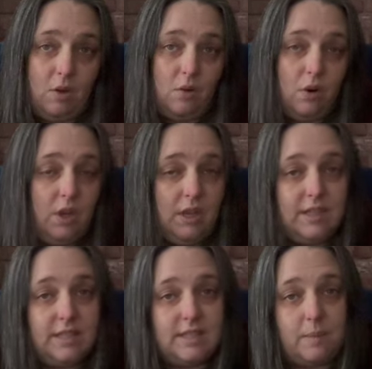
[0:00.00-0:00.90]
or early
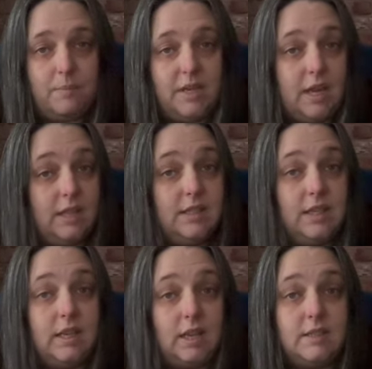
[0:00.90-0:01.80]
December
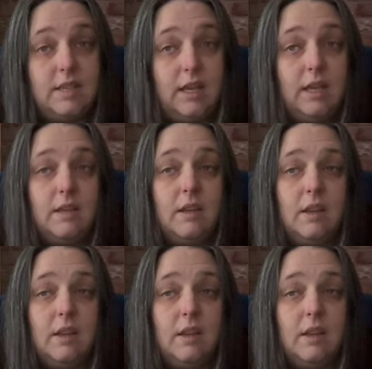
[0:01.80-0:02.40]
1919.